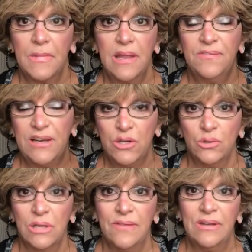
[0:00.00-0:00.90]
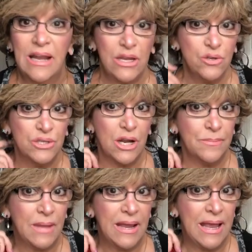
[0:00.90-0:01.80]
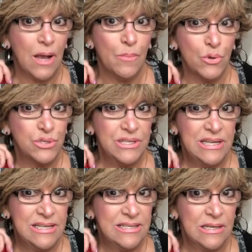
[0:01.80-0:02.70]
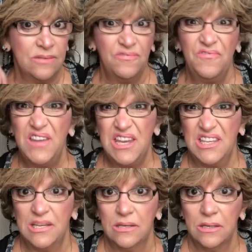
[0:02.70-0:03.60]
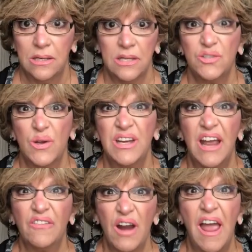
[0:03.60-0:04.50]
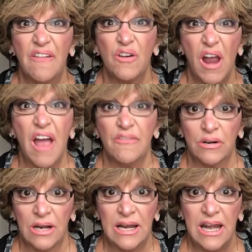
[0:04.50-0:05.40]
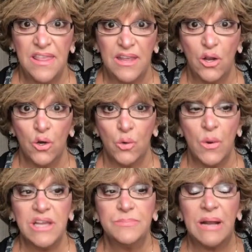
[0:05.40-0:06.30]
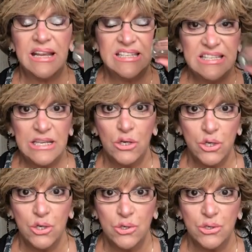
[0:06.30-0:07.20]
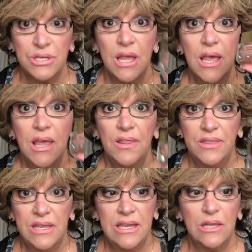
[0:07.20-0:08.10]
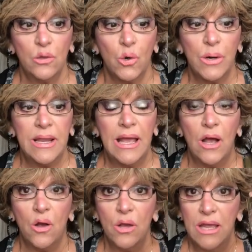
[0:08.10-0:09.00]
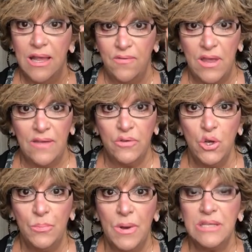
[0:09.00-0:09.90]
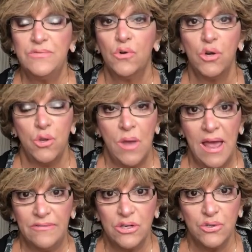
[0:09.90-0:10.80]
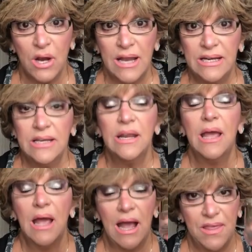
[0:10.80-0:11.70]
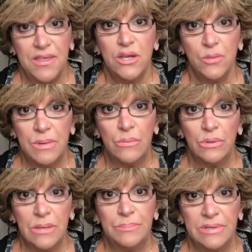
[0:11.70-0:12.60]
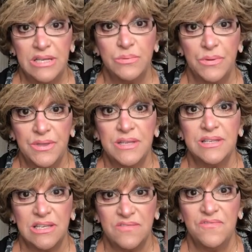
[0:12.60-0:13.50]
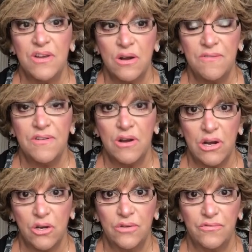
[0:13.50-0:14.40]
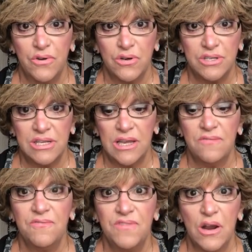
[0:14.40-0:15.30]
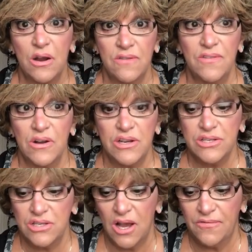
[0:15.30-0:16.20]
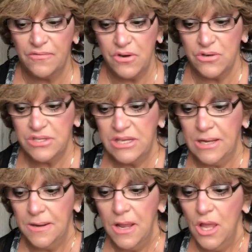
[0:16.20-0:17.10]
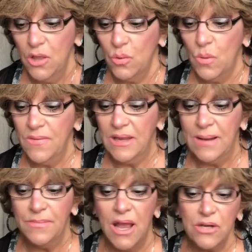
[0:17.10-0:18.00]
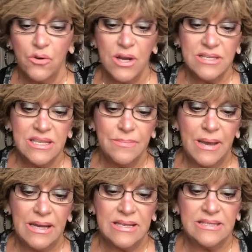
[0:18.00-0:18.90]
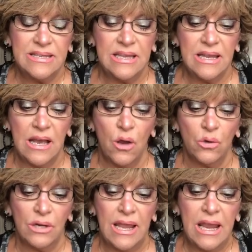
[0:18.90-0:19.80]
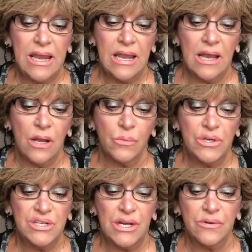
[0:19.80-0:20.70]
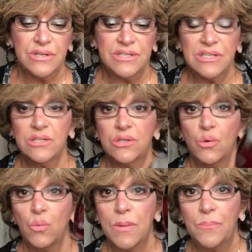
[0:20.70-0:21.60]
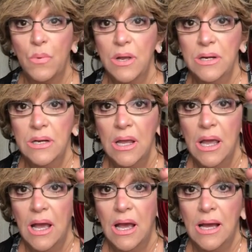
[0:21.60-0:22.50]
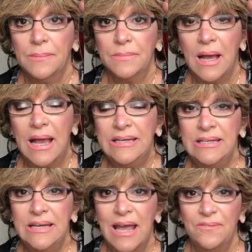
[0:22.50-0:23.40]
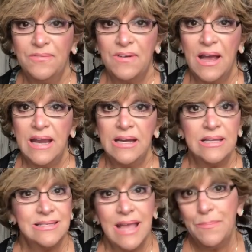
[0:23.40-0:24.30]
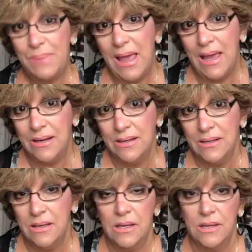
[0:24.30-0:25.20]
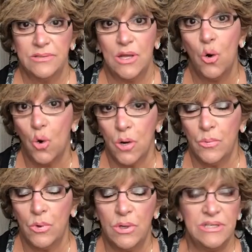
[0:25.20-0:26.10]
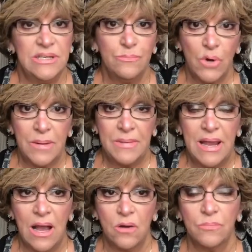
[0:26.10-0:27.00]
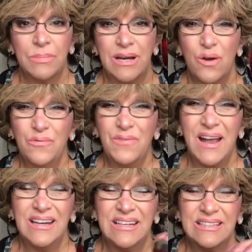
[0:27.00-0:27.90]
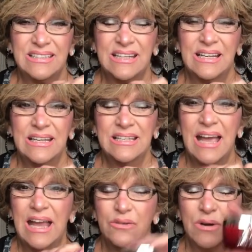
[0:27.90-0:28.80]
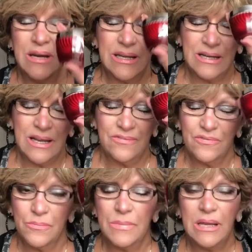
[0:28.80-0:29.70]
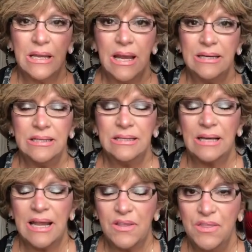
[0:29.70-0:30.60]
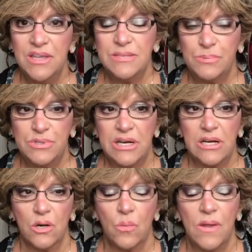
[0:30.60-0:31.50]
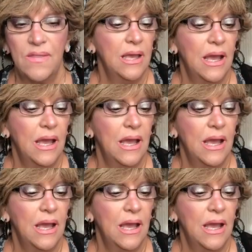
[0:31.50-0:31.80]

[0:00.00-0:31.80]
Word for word: If I don't love it, I use it on my elbows, knees, and feet. And so I never, ever, ever let anything go to waste. But I still use the L'Oreal. If you have coupons for it and you haven't tried it, I think you'll be really pleased with this. It's very, very good for your skin. Very, very soft for your skin. The one that I'm not crazy about is the Olay Regenerist's, the Whip one. I did not find, it's not bad. It's not horrible. It didn't break me out, but I don't find it is hydrating enough for me. I didn't like this particular one.